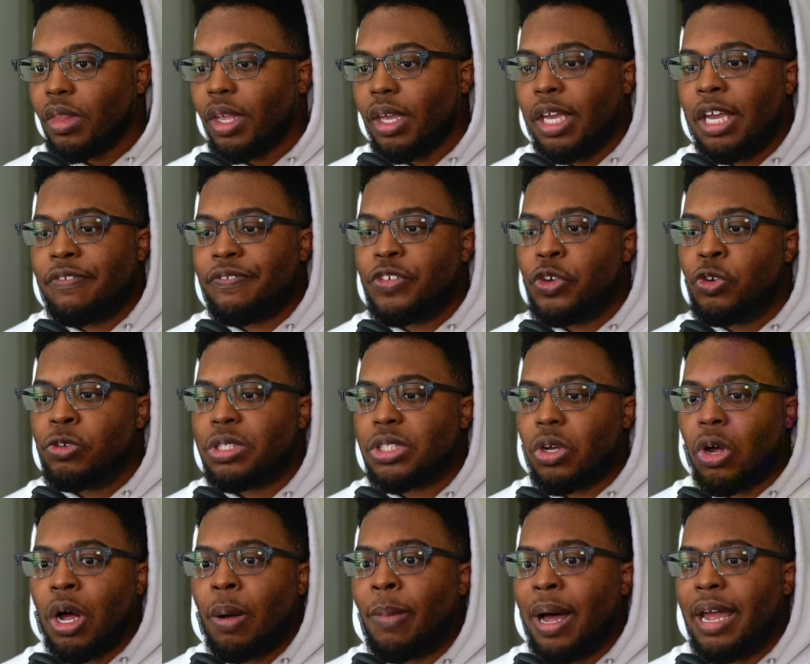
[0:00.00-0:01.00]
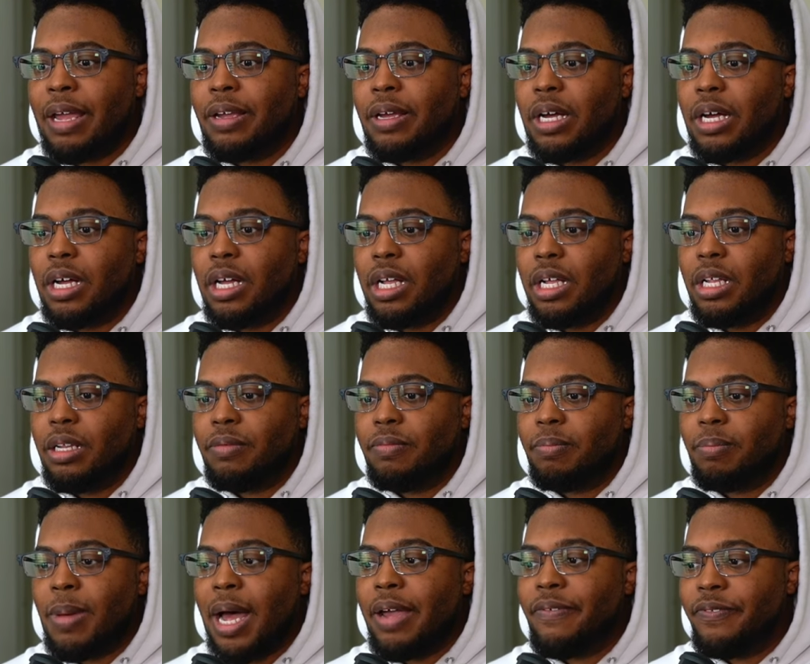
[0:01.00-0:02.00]
if you saw my uh,
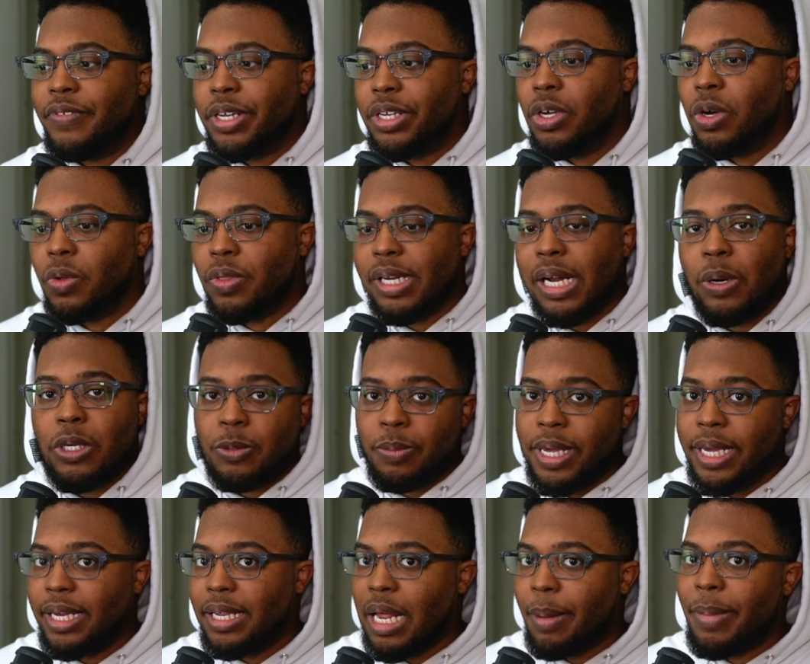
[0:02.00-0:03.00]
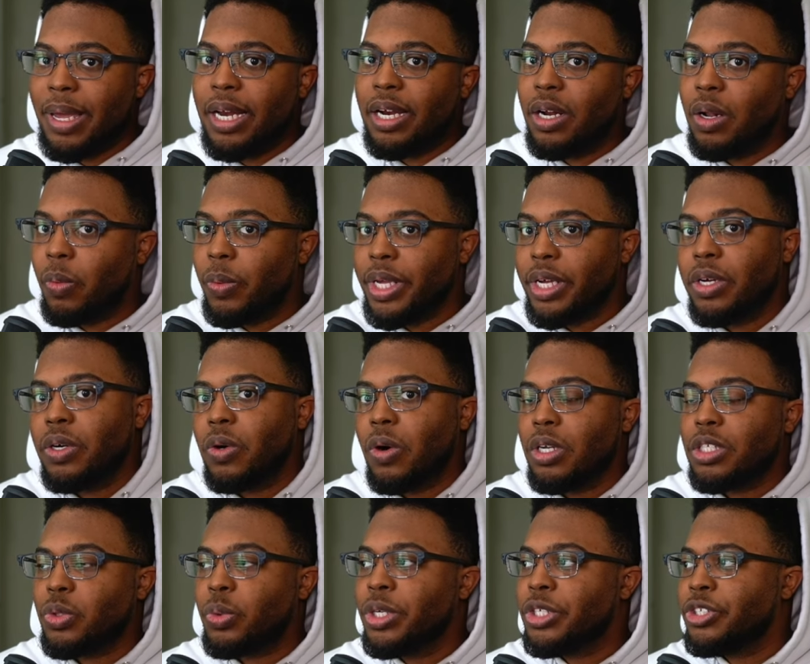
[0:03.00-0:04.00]
my video that I was making, I made it a week ago
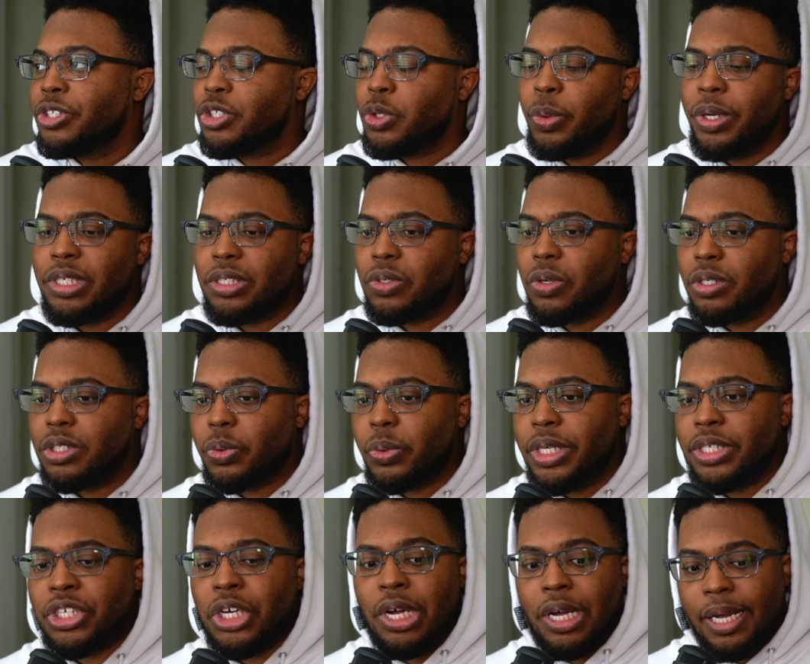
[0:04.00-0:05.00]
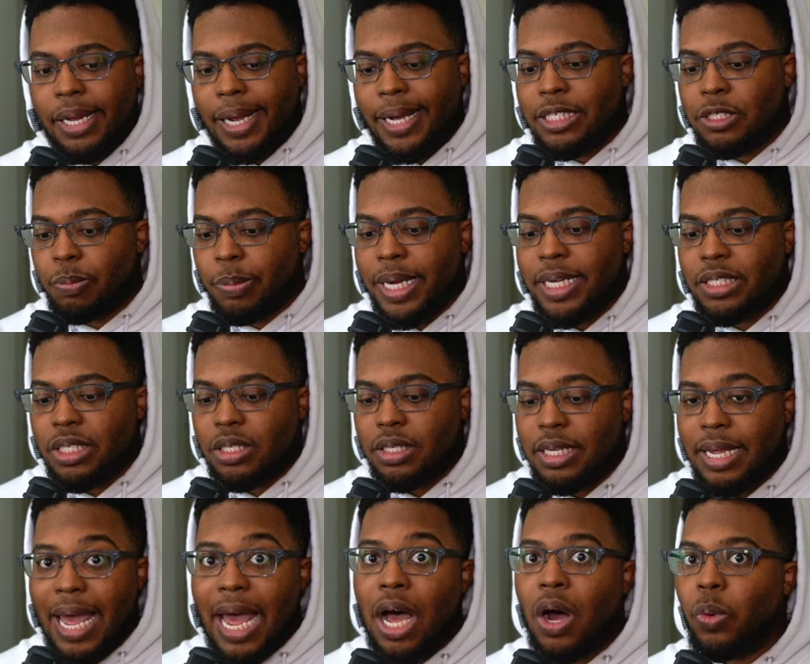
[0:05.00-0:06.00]
on Twitch or two weeks ago on Twitch. It's
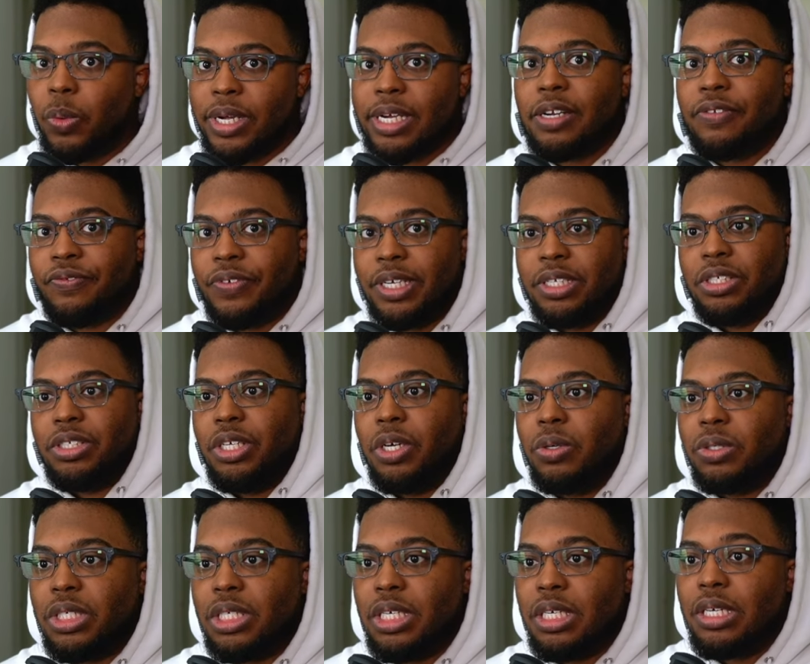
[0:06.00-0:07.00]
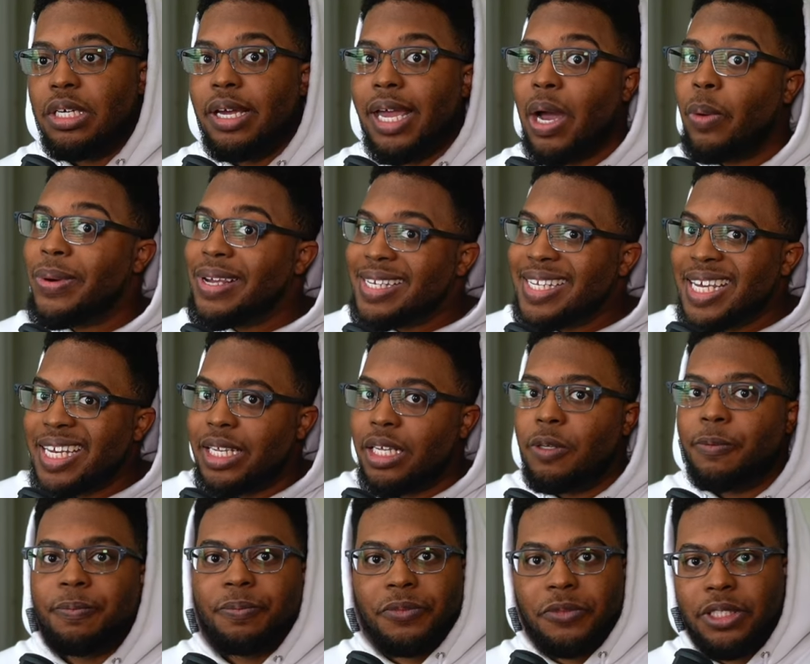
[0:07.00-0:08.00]
basically how we can fix D O T, and we did it
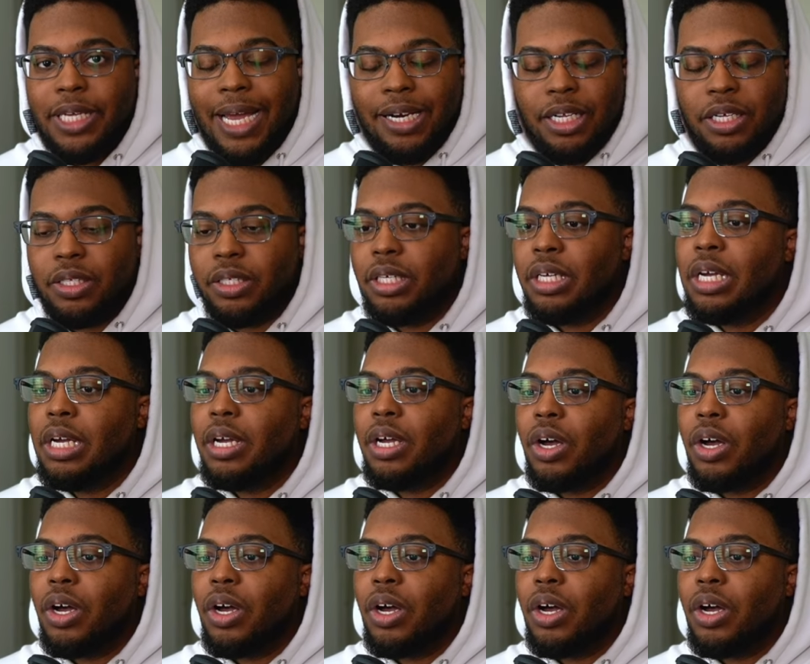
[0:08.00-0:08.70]
technically.